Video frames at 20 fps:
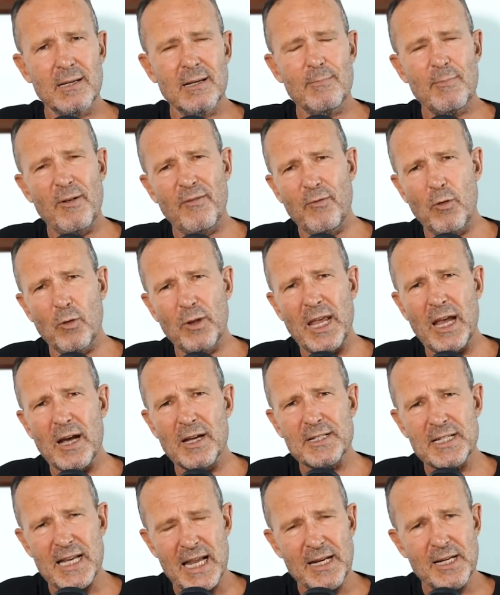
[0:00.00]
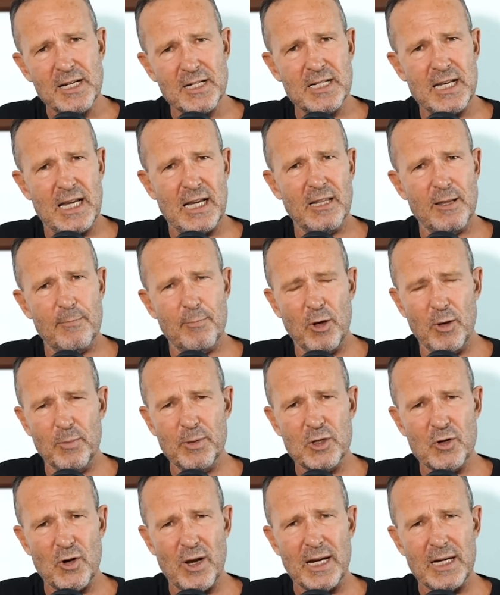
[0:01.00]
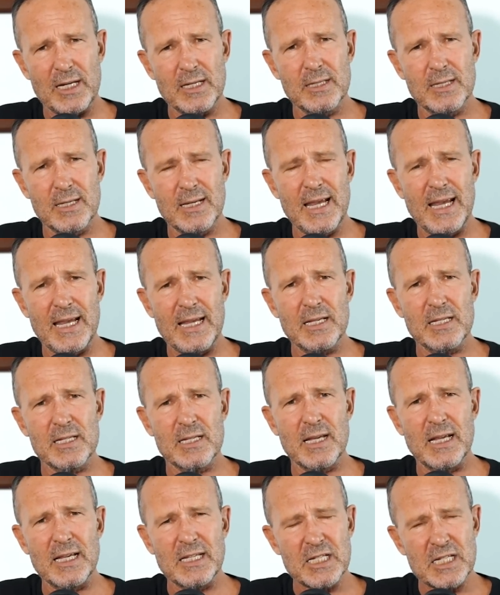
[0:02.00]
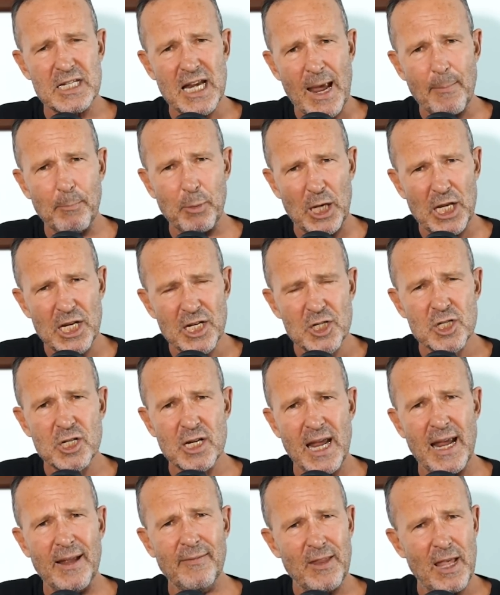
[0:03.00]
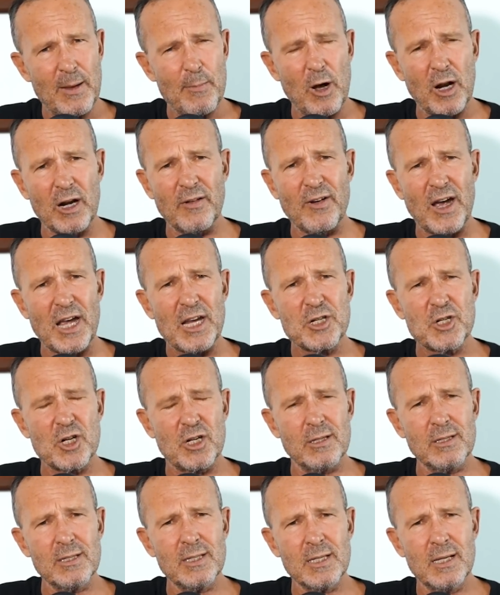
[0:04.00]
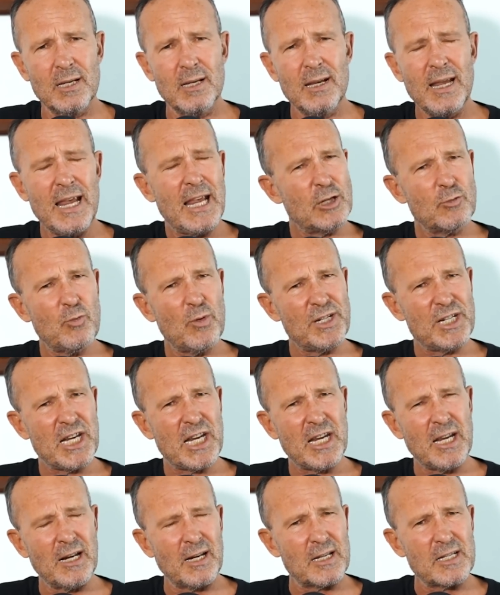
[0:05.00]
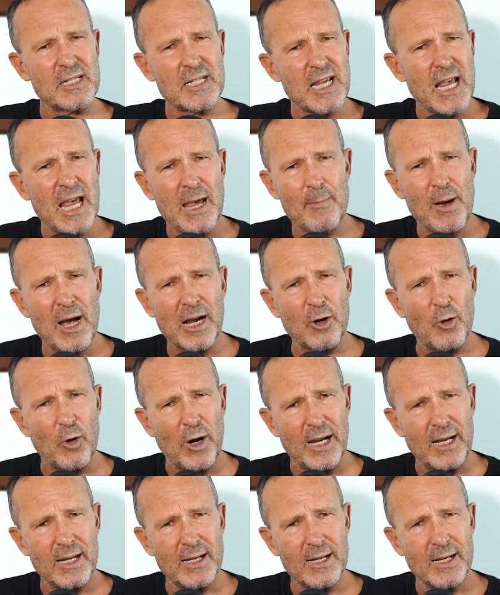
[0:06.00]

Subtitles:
before the identity of the perpetrators is established and their motivations, is ridiculous scaremongering.